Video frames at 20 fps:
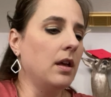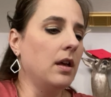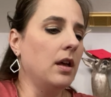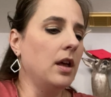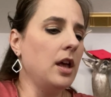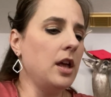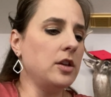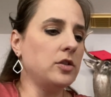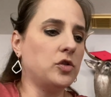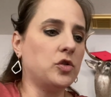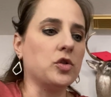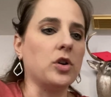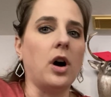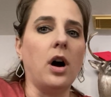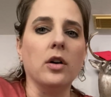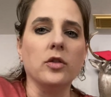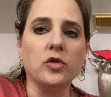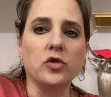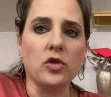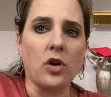His
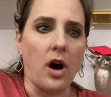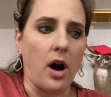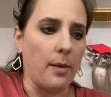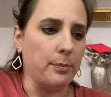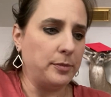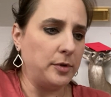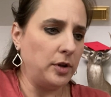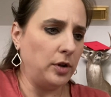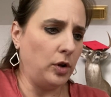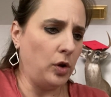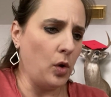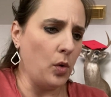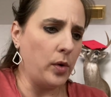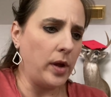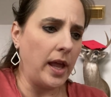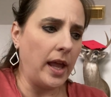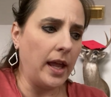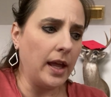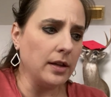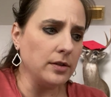jaw dropped. "You
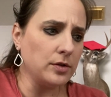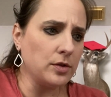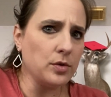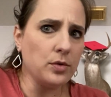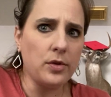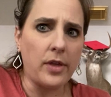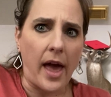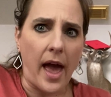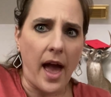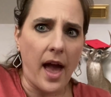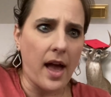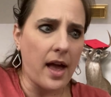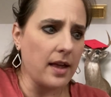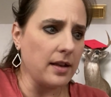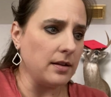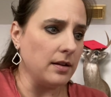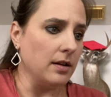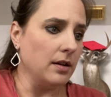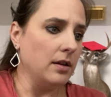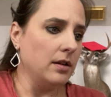can't do
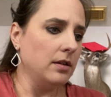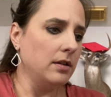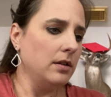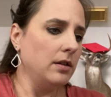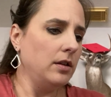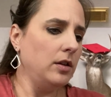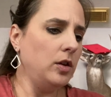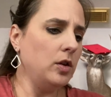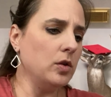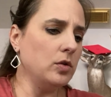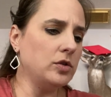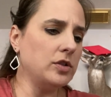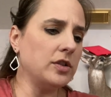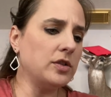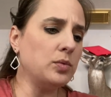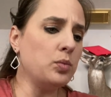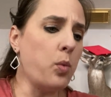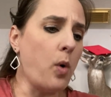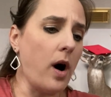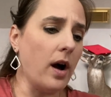that. You
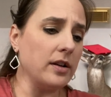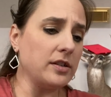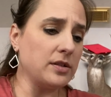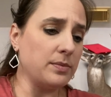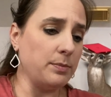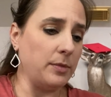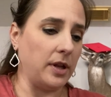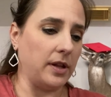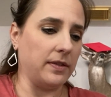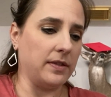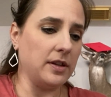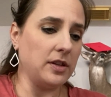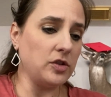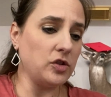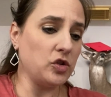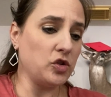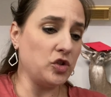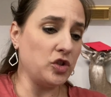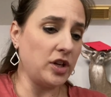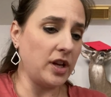just watch me.
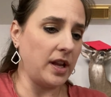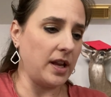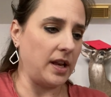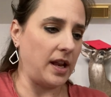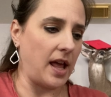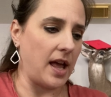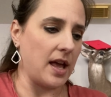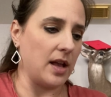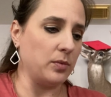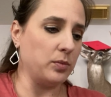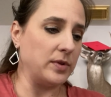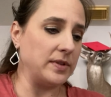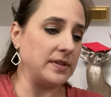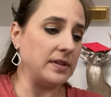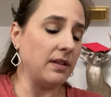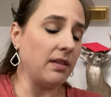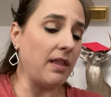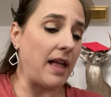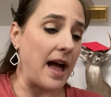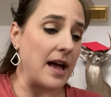This chicken head was
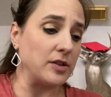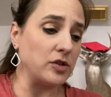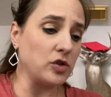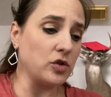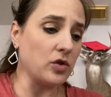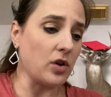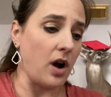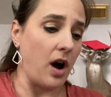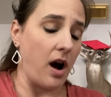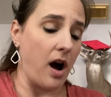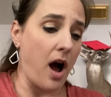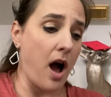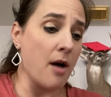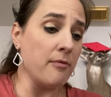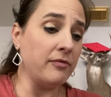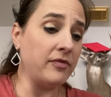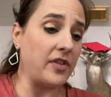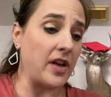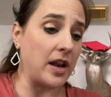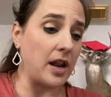the last straw.
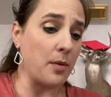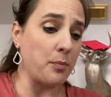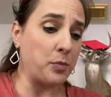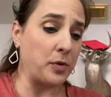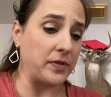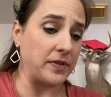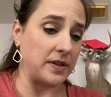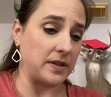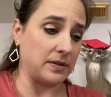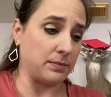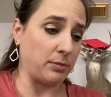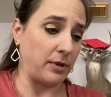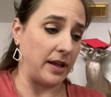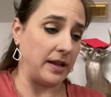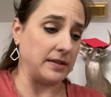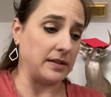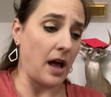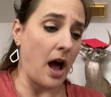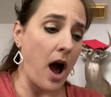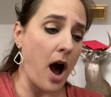I'm fed up with this
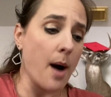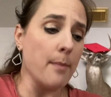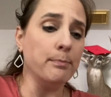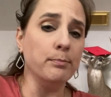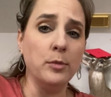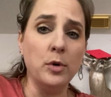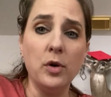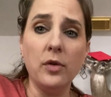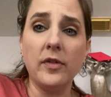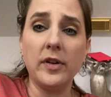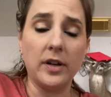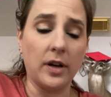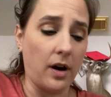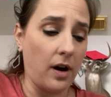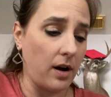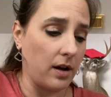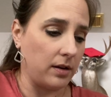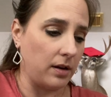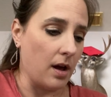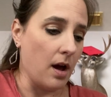place. I'm moving
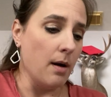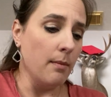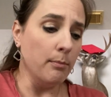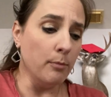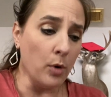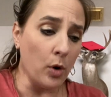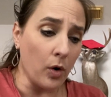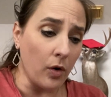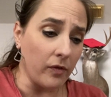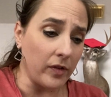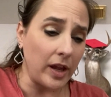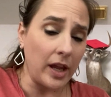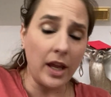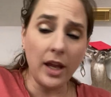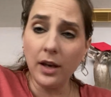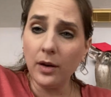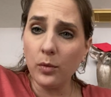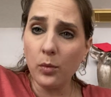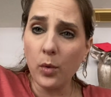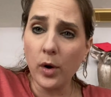on."
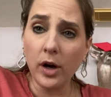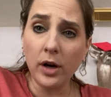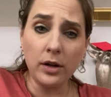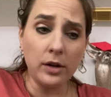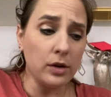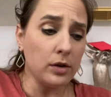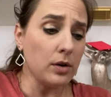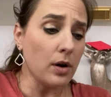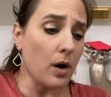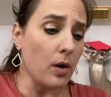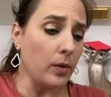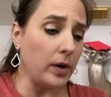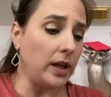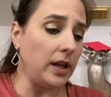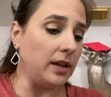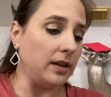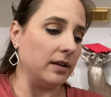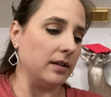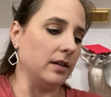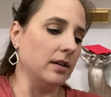"Moving? Where are you
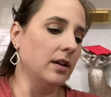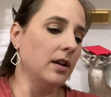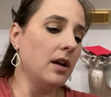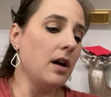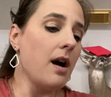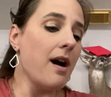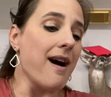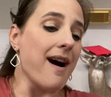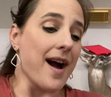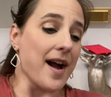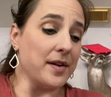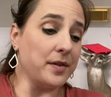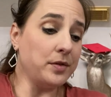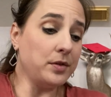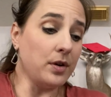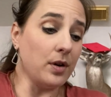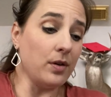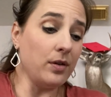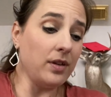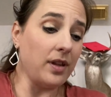going?" "I
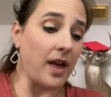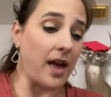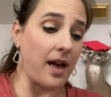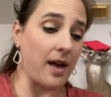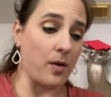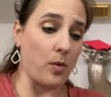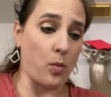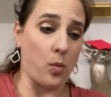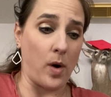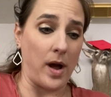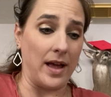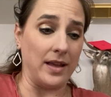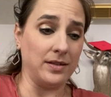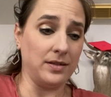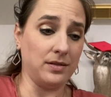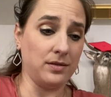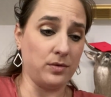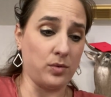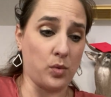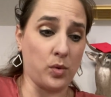don't know yet.
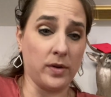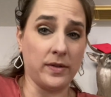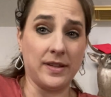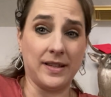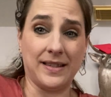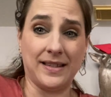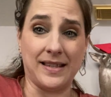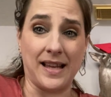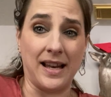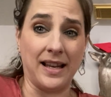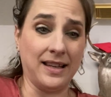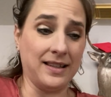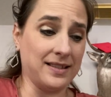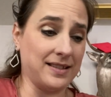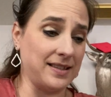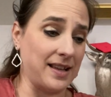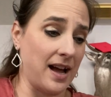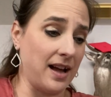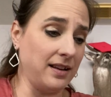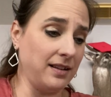West, toward the setting
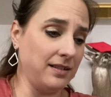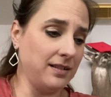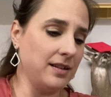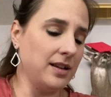sun."